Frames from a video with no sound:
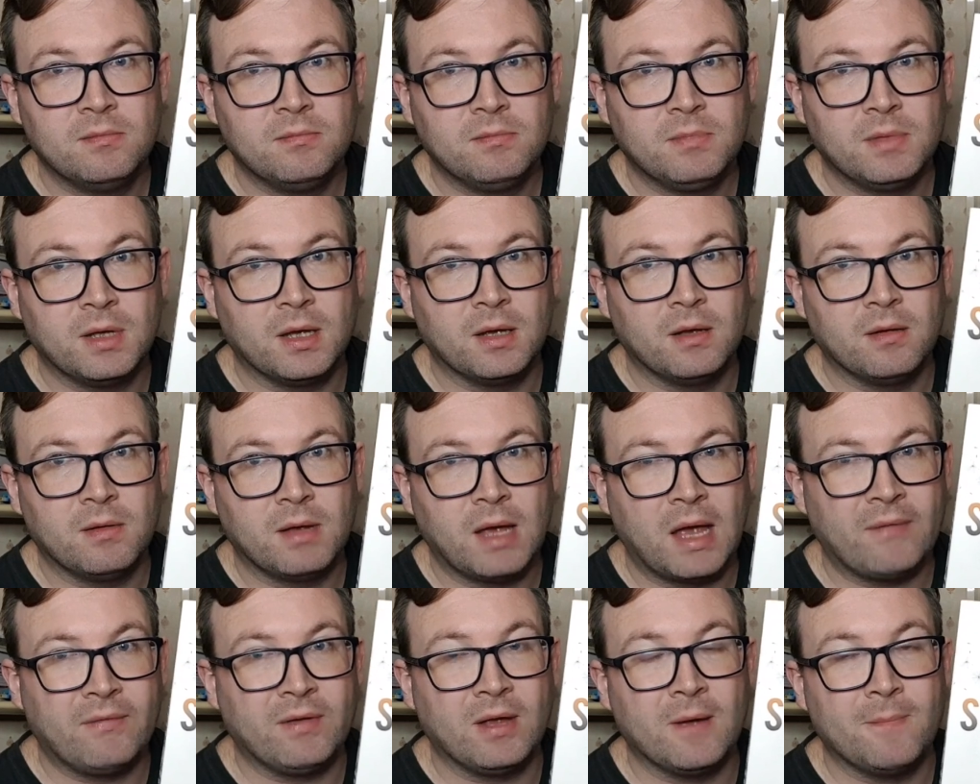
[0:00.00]
you know,
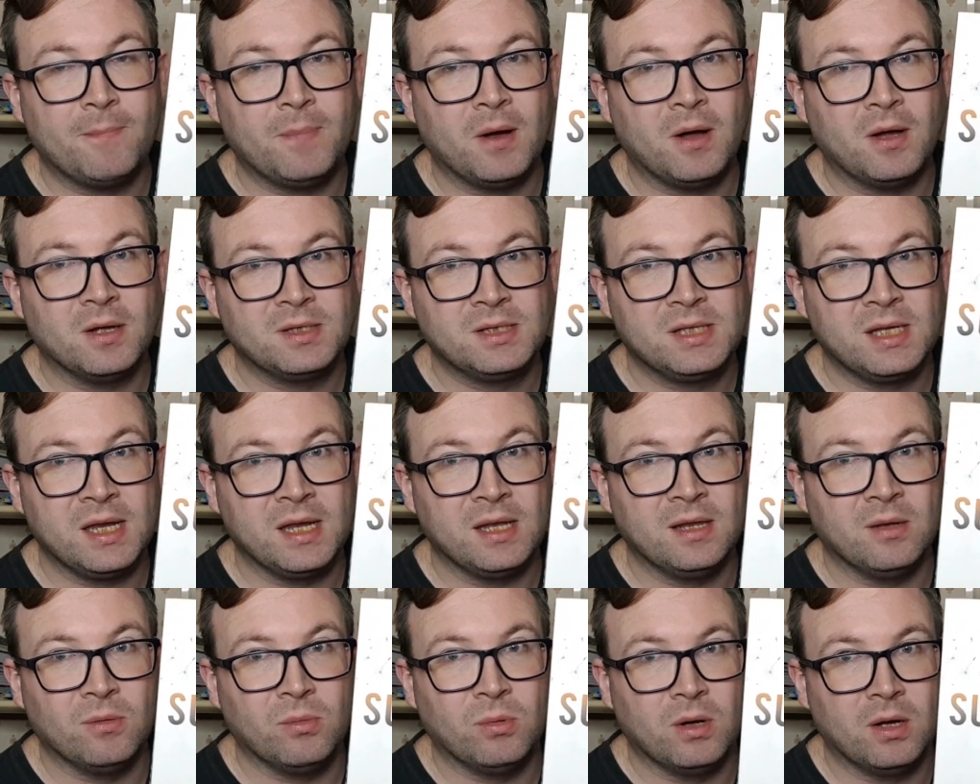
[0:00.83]
having a party in
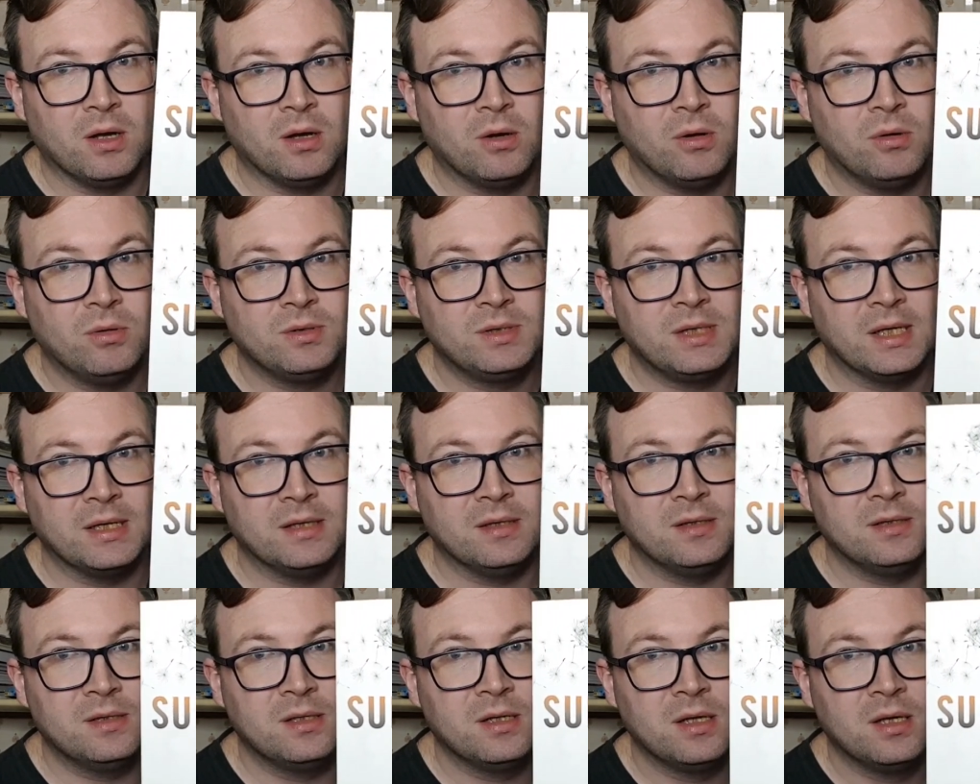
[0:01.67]
the world
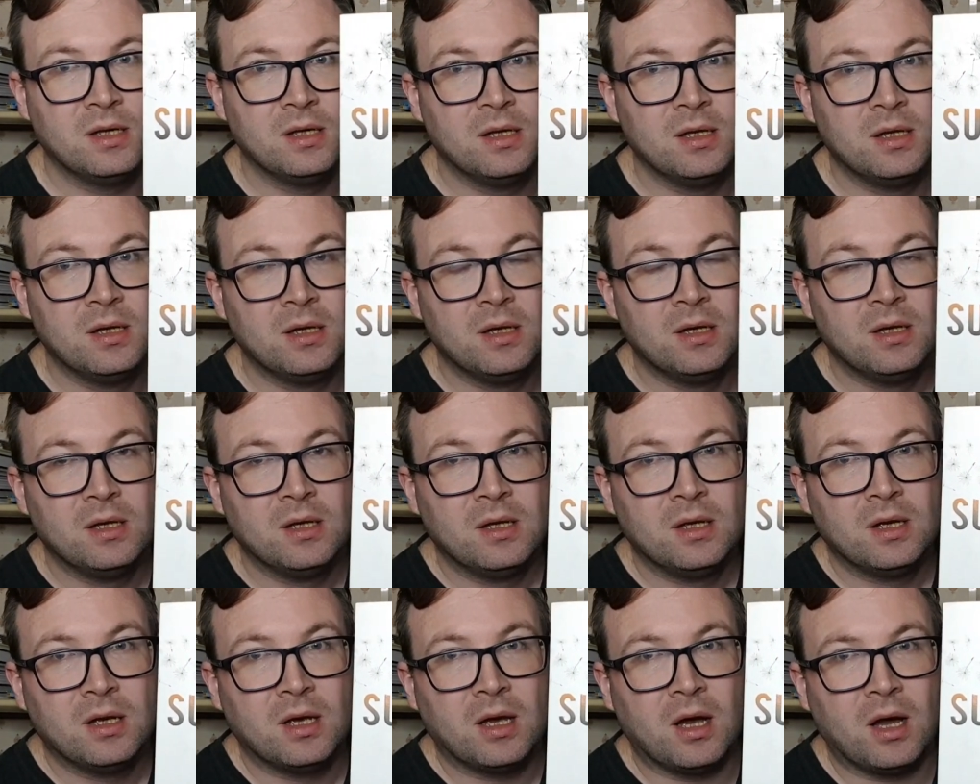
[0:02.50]
and
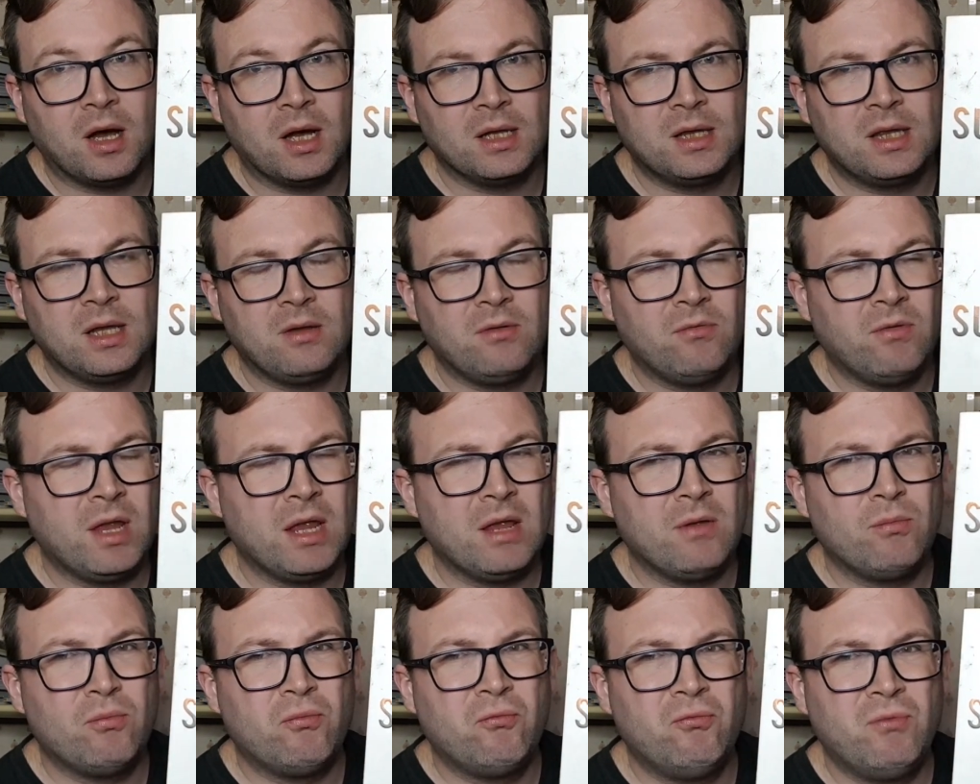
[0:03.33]
I didn't
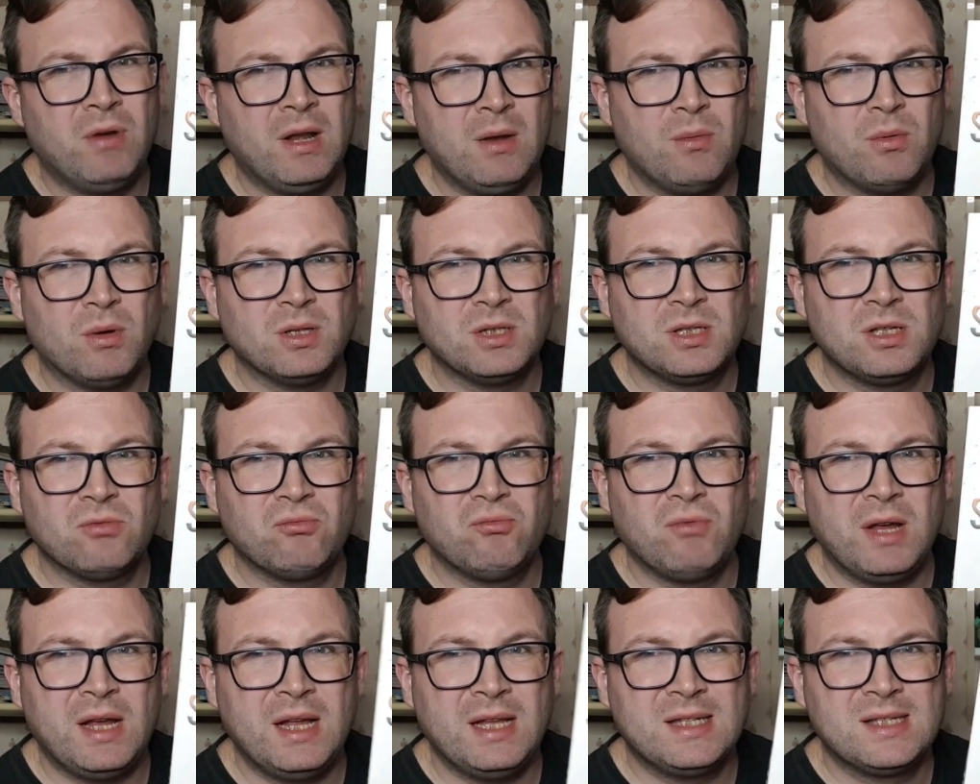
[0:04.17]
really, really want to
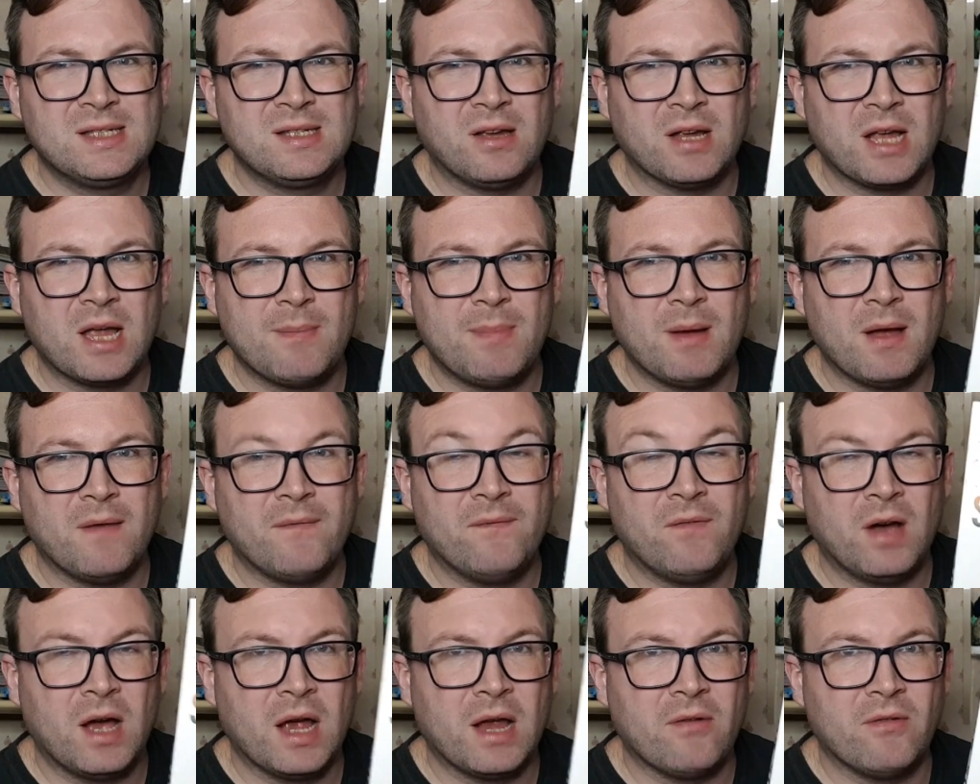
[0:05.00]
read something about a
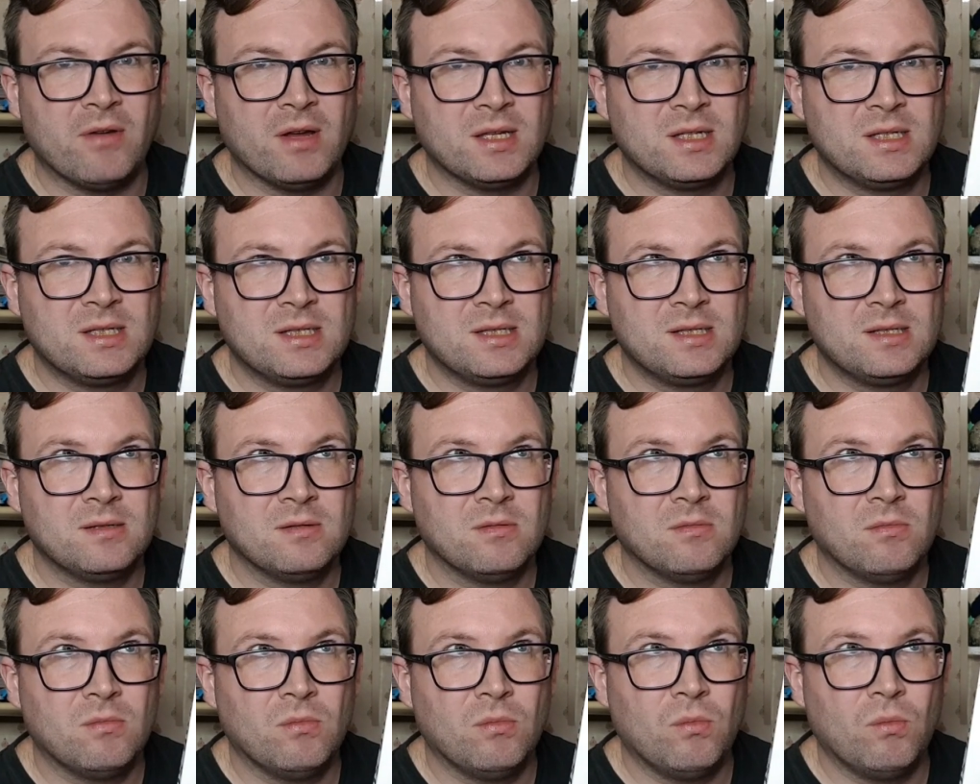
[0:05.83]
virus
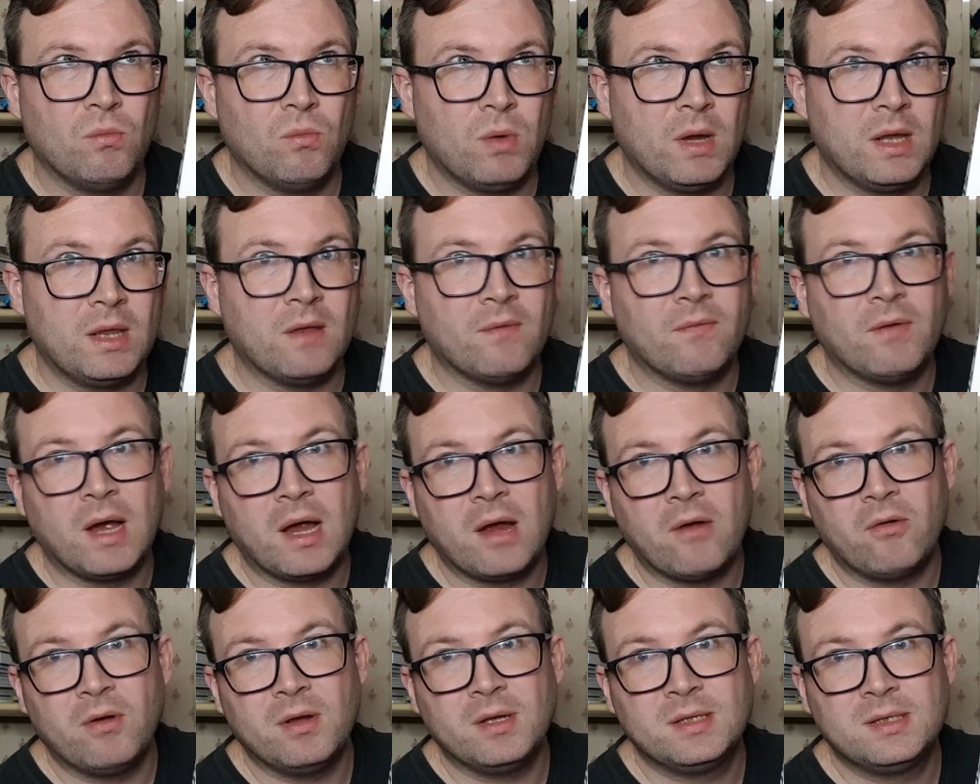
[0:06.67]
where the
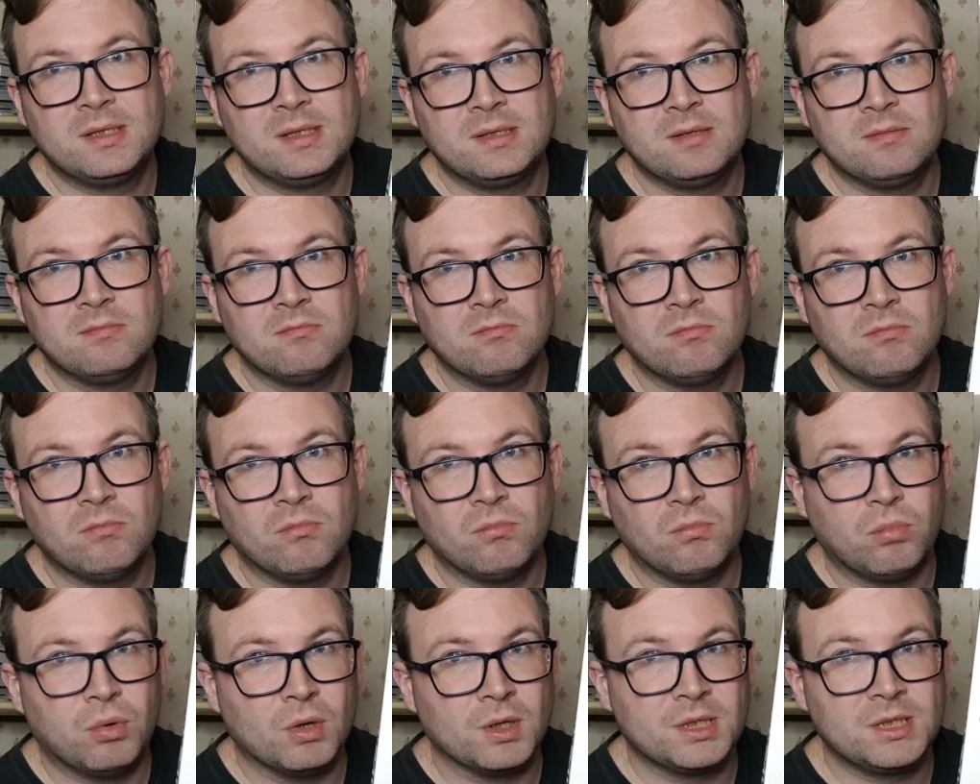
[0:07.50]
virus
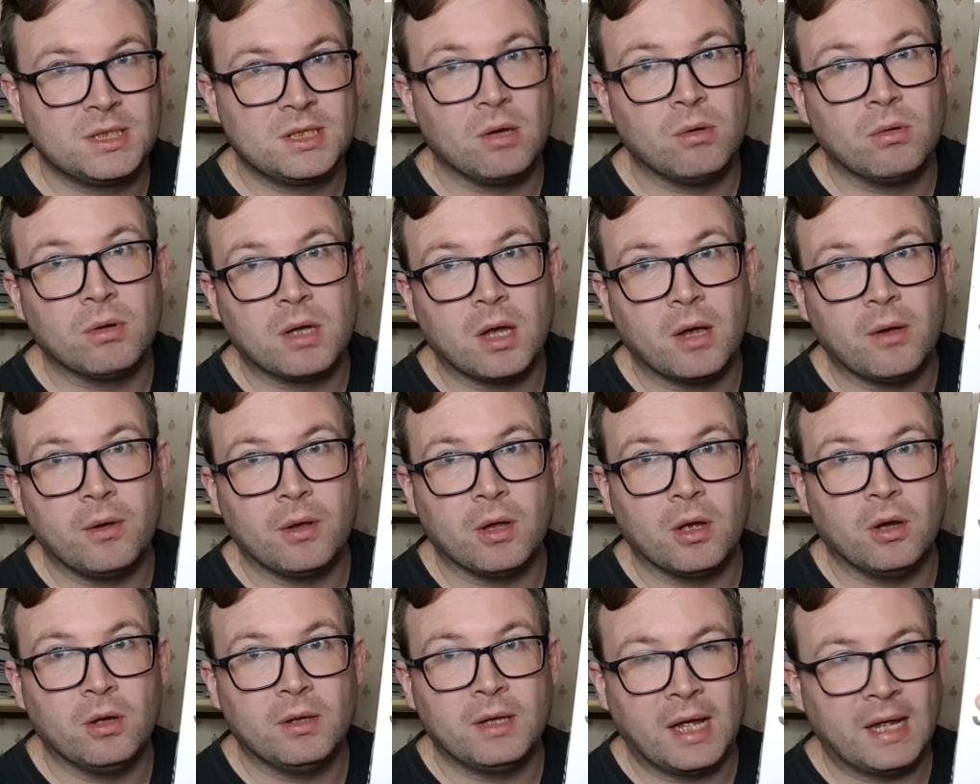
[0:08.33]
was still going
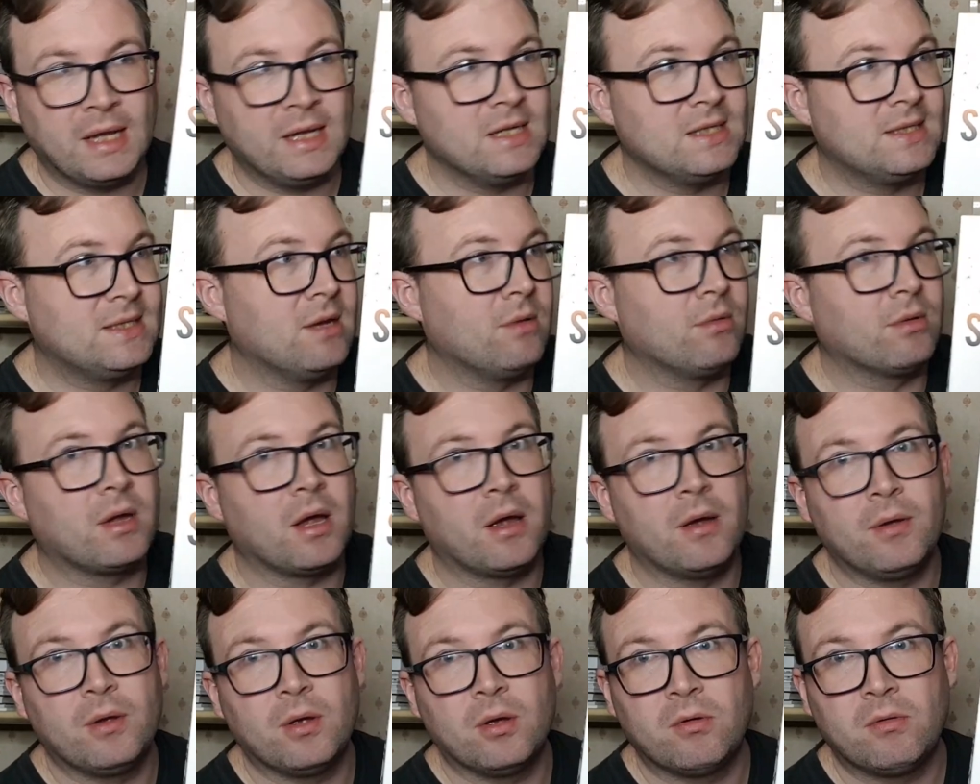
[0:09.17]
on, and it's still
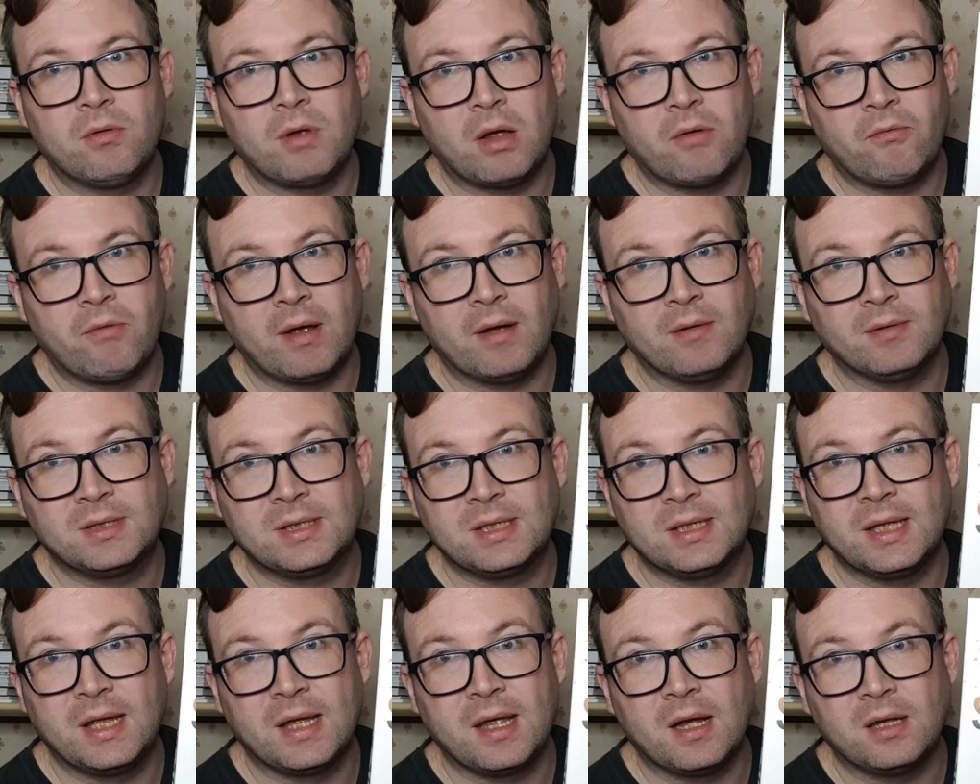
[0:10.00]
going on around today.